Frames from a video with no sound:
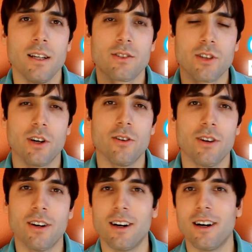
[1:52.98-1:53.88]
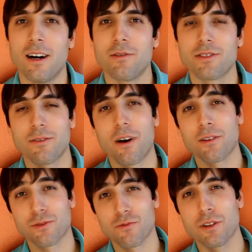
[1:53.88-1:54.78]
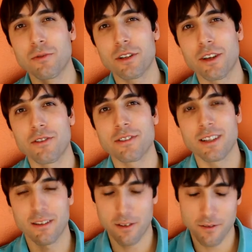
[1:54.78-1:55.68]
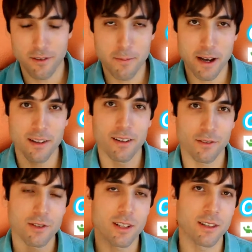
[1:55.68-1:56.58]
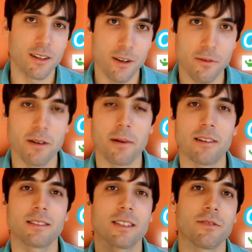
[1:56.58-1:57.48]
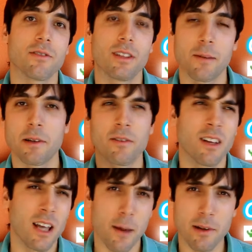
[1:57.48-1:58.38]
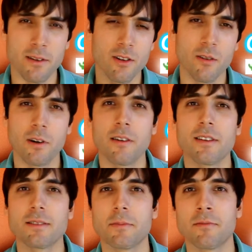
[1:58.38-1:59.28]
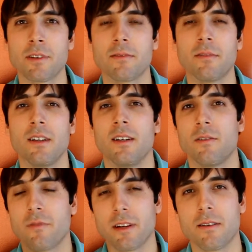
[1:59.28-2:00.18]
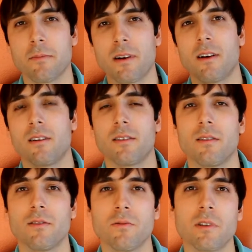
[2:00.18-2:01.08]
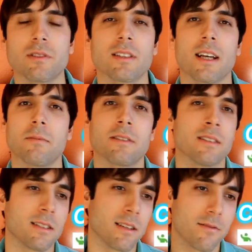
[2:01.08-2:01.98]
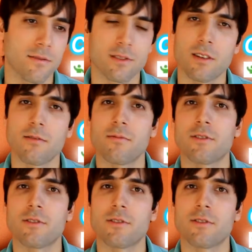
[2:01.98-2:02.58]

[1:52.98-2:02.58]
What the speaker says: So I was really curious about it, and of course I read about it, etc. And I've been aware of this and been reading up on the new Windows 8 tablets since they started